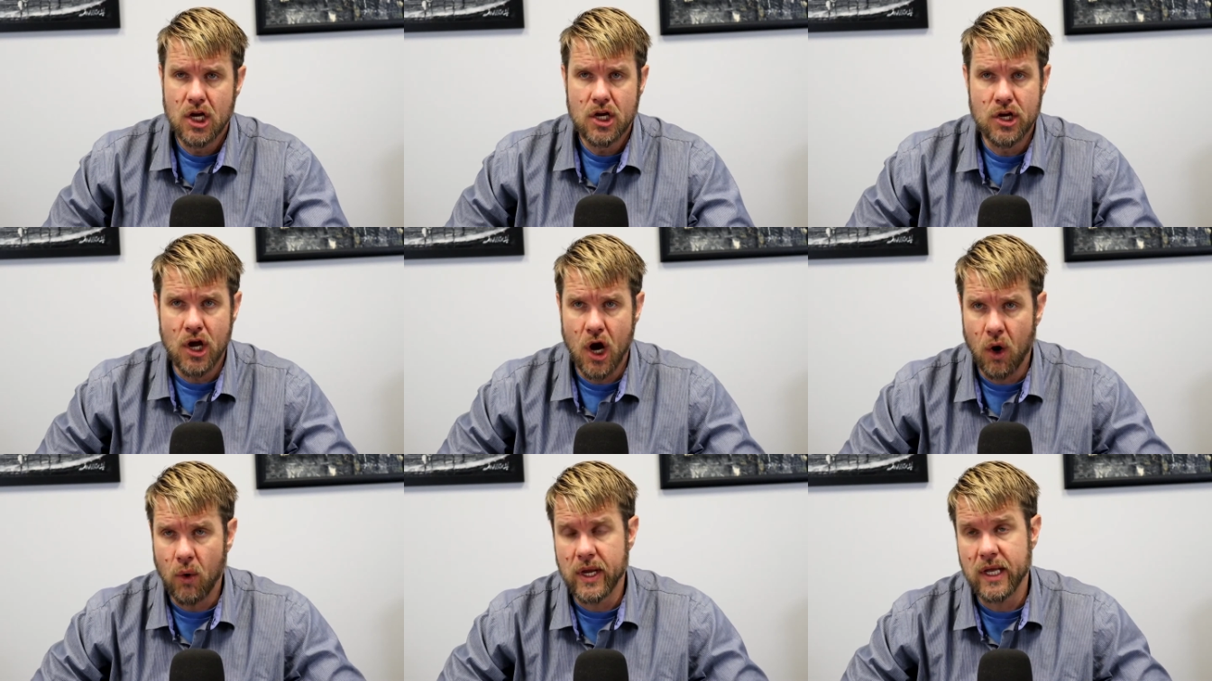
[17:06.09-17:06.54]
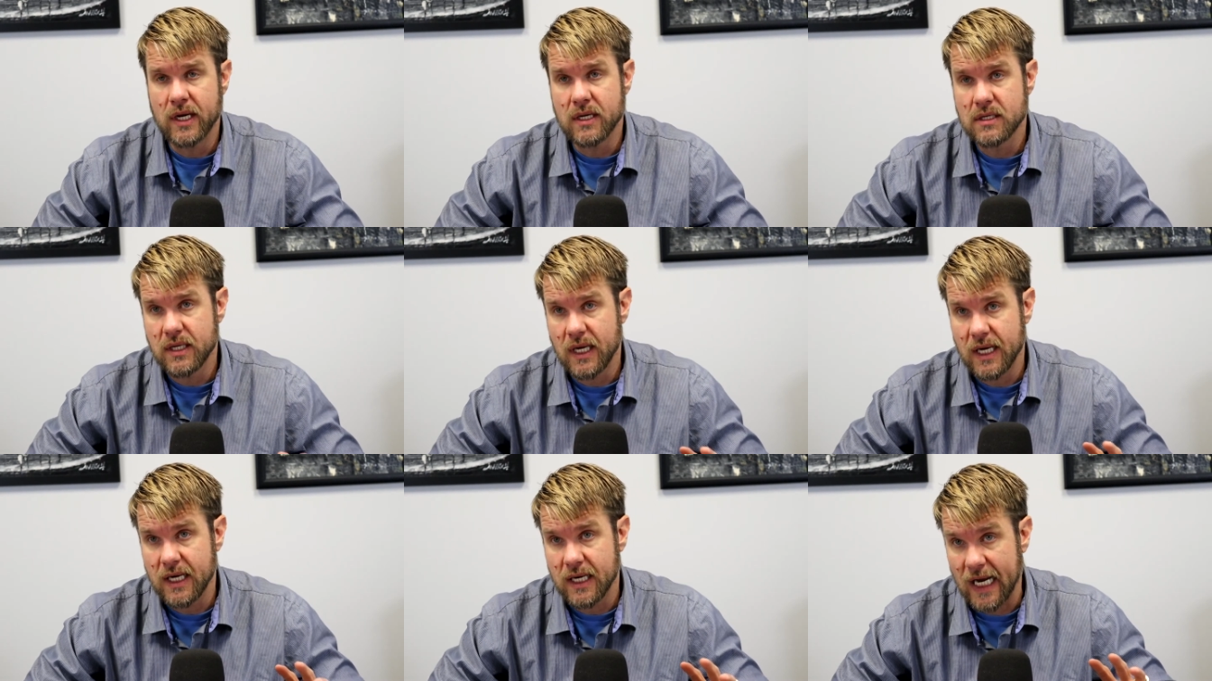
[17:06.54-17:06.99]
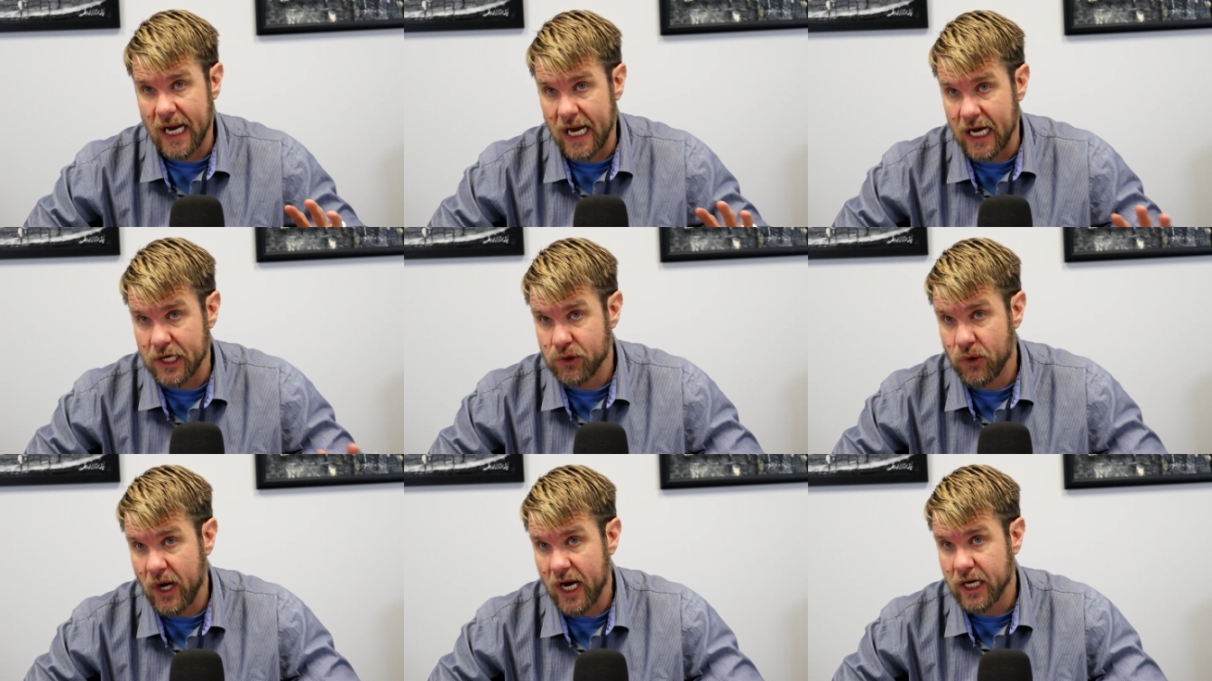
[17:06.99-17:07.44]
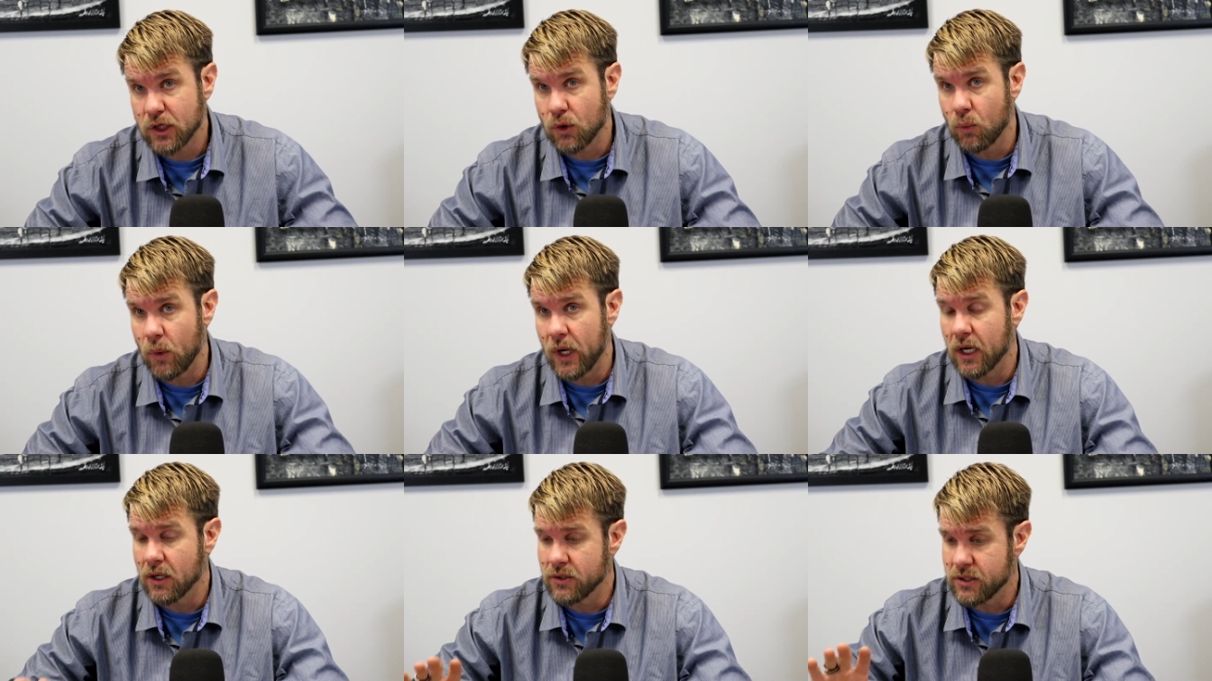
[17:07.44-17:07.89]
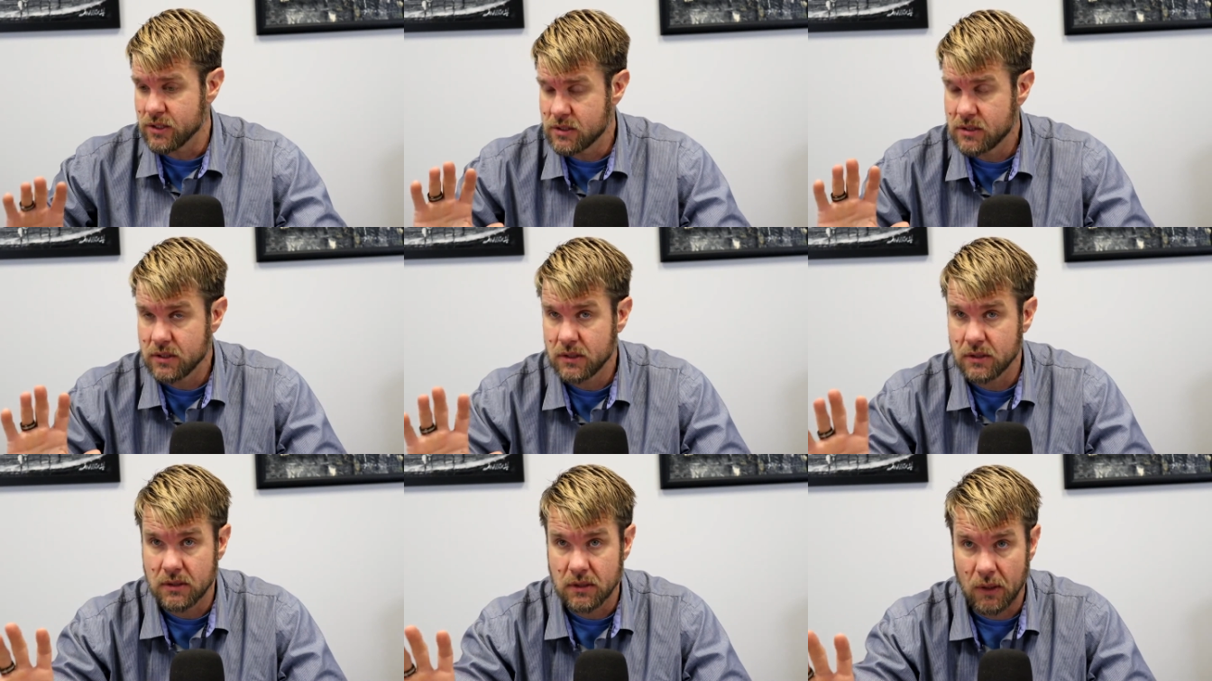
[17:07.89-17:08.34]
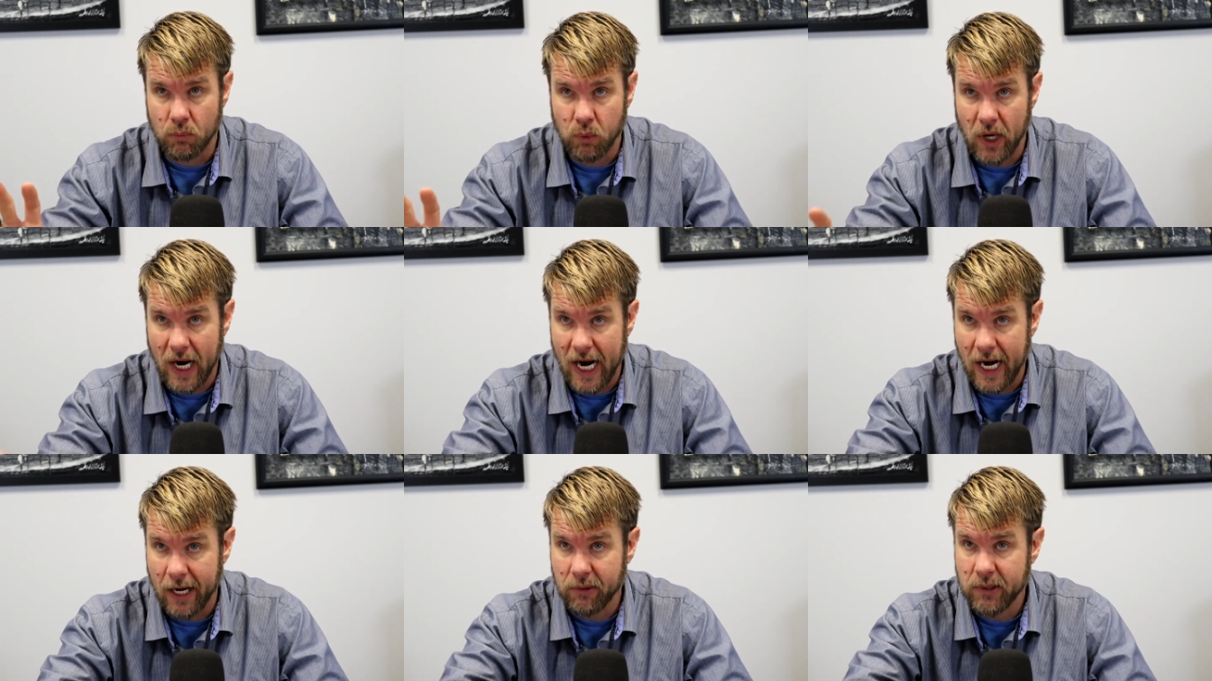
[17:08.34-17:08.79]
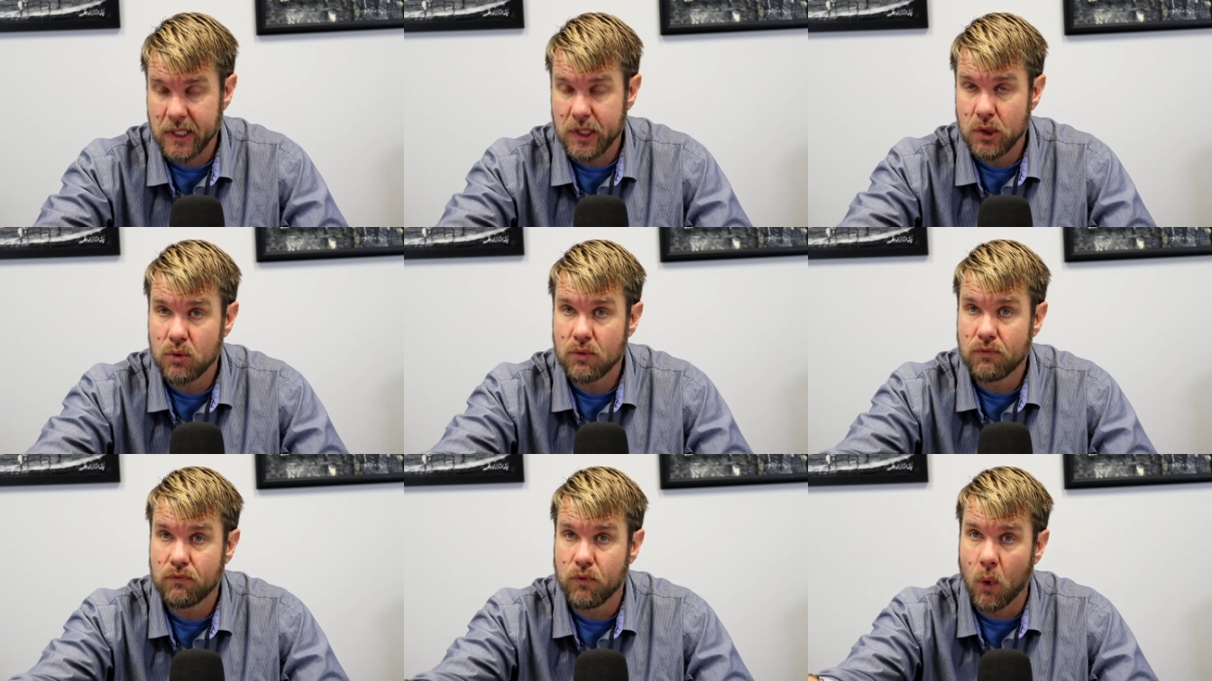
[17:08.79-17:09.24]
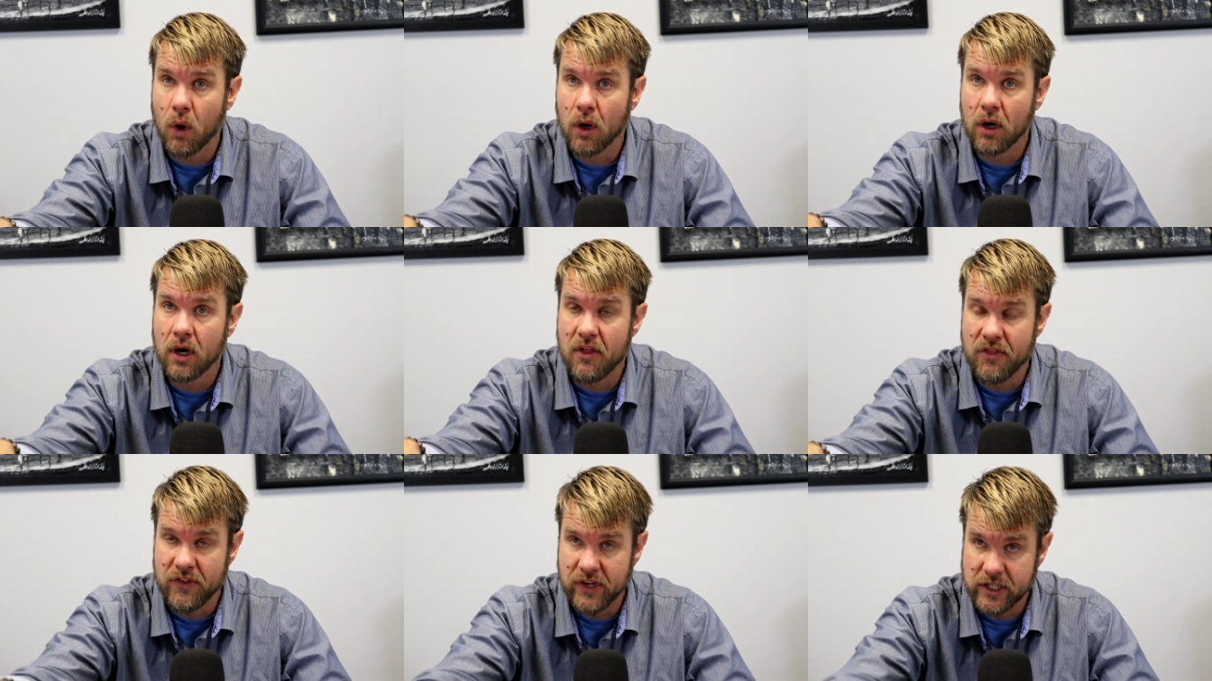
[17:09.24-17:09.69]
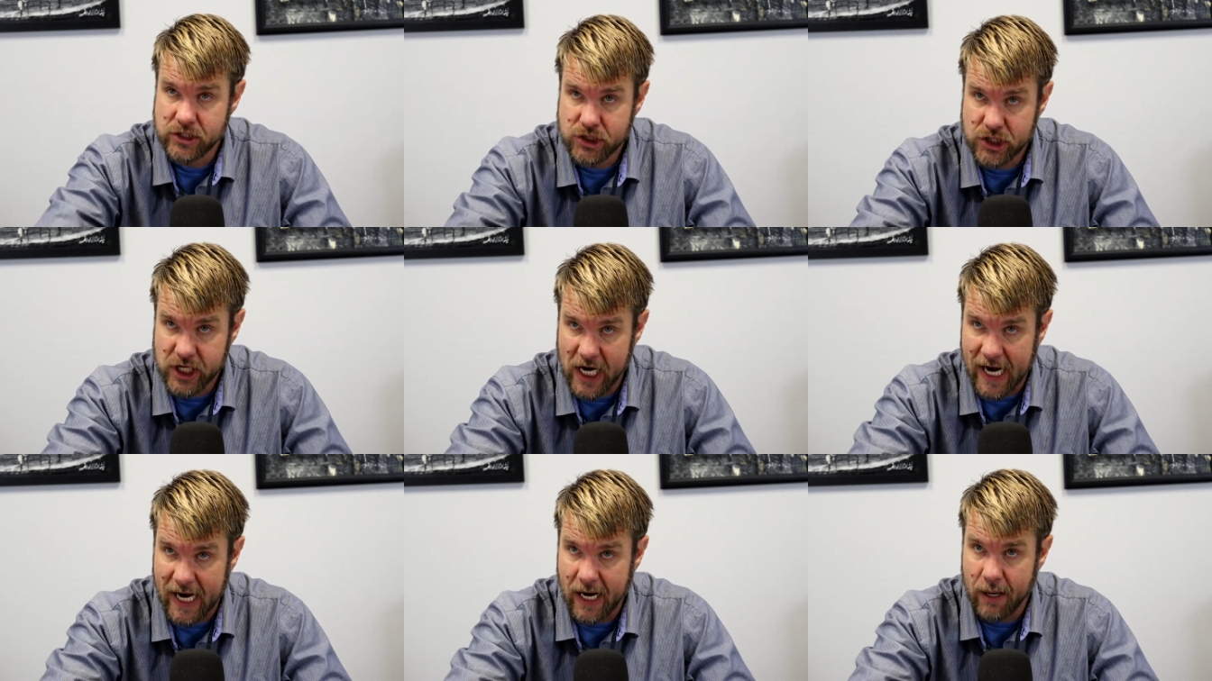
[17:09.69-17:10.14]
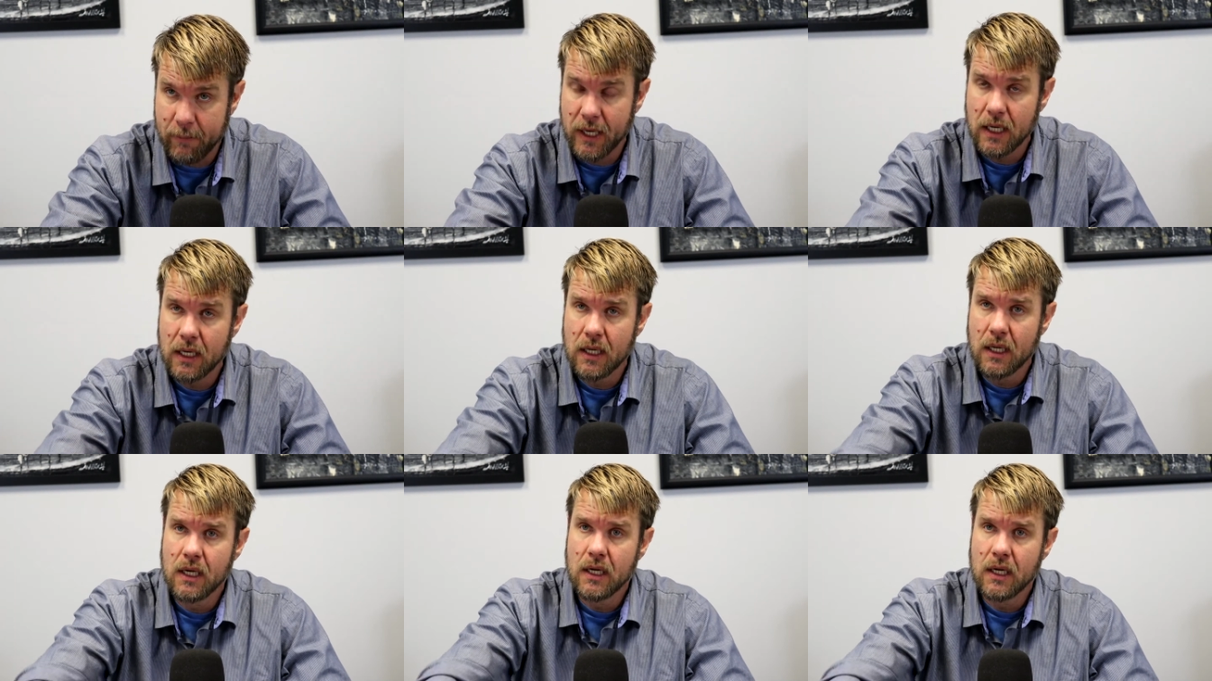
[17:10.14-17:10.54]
No, it is a contract to where we're hiring you for this job.